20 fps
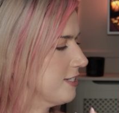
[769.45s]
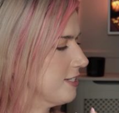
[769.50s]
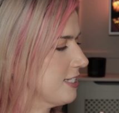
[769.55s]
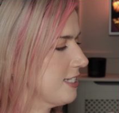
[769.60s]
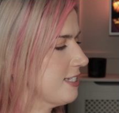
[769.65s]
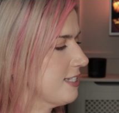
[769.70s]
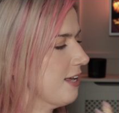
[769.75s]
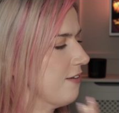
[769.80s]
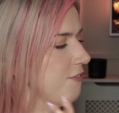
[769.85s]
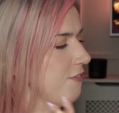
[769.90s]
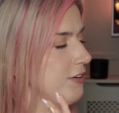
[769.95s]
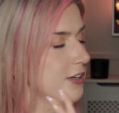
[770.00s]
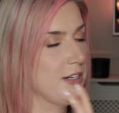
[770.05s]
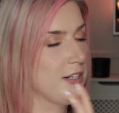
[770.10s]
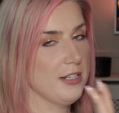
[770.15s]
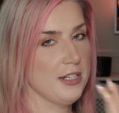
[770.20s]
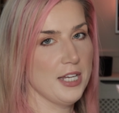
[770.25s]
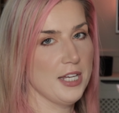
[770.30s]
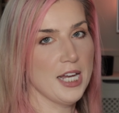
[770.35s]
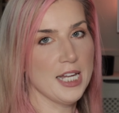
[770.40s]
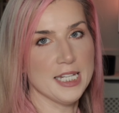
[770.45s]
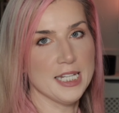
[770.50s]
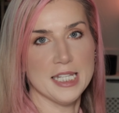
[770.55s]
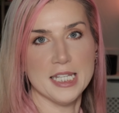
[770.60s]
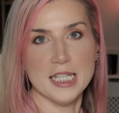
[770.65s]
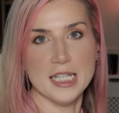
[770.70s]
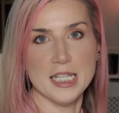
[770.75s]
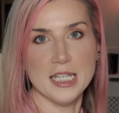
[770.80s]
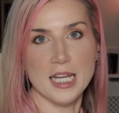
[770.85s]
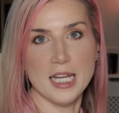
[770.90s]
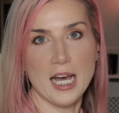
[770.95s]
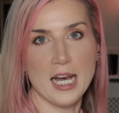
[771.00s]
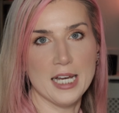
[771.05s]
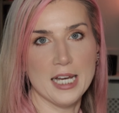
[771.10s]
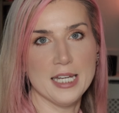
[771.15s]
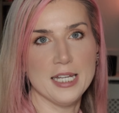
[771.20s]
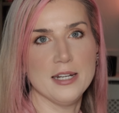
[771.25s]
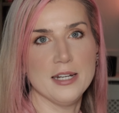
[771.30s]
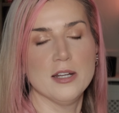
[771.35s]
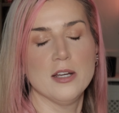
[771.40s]
7, and
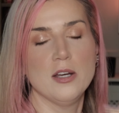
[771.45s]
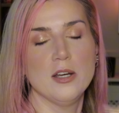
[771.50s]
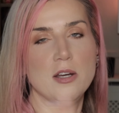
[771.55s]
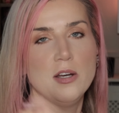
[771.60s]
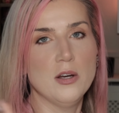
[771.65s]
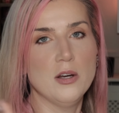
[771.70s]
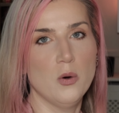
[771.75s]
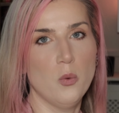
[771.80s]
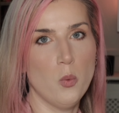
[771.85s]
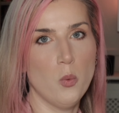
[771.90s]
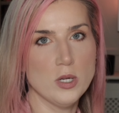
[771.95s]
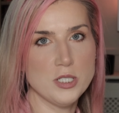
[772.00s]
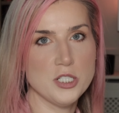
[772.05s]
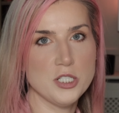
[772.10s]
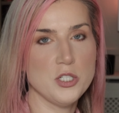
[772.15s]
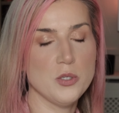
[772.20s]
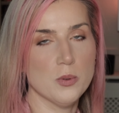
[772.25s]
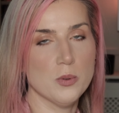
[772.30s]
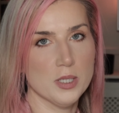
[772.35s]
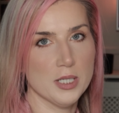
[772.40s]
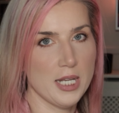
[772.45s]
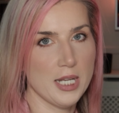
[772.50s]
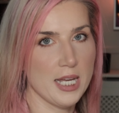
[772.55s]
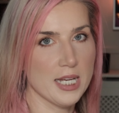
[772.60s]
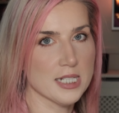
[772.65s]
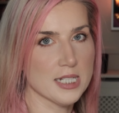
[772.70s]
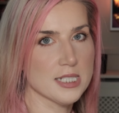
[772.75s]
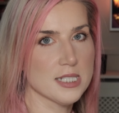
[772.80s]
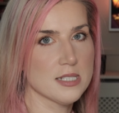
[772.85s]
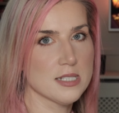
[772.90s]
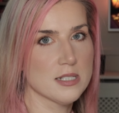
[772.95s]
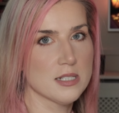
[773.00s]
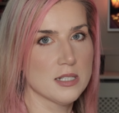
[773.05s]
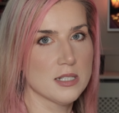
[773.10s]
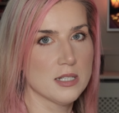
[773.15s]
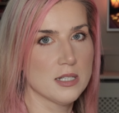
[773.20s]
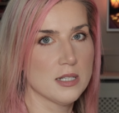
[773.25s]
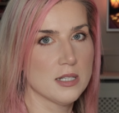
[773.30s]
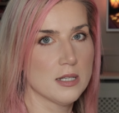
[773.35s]
9. What did you want next?